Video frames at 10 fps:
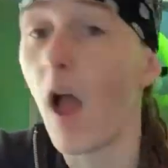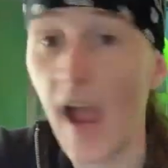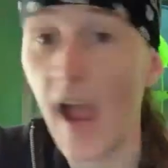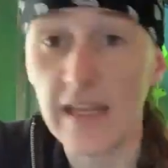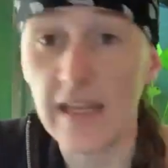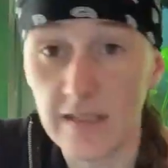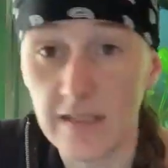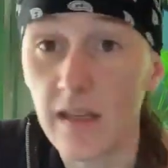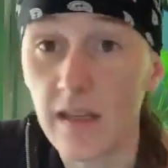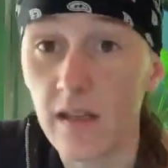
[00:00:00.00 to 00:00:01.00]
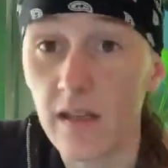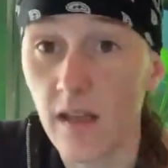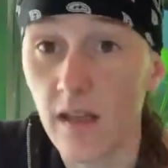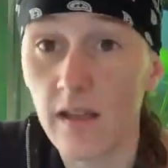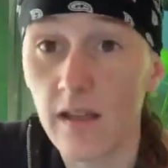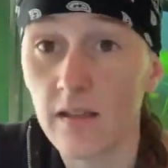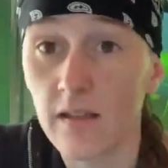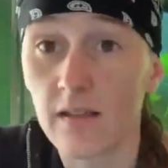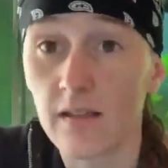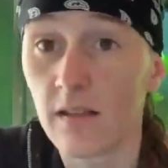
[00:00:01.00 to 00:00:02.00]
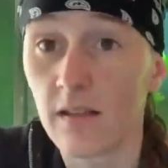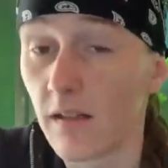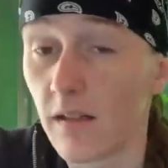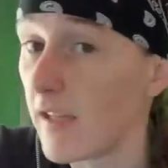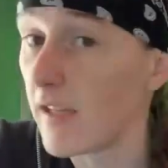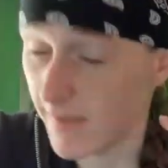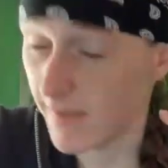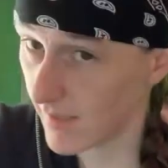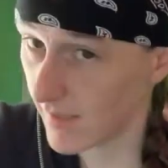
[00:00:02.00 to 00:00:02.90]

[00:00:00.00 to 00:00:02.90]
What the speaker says: I can't take it. Like, it's